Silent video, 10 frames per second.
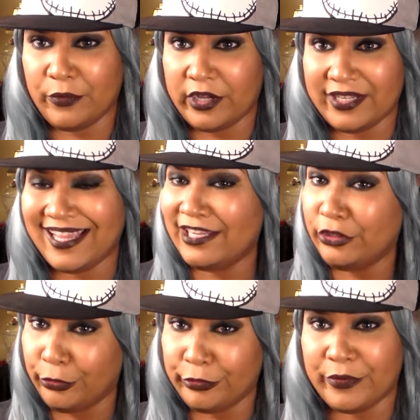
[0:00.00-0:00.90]
they want
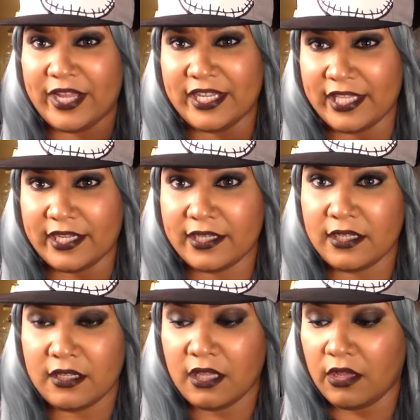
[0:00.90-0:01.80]
and don't know how to get it.
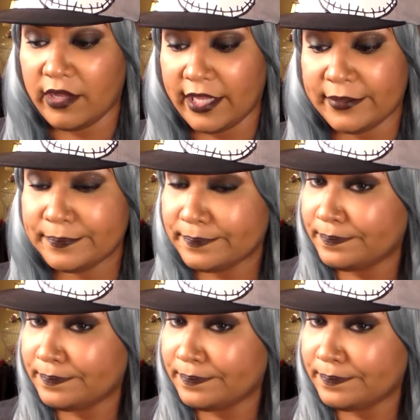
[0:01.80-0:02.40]
Okay?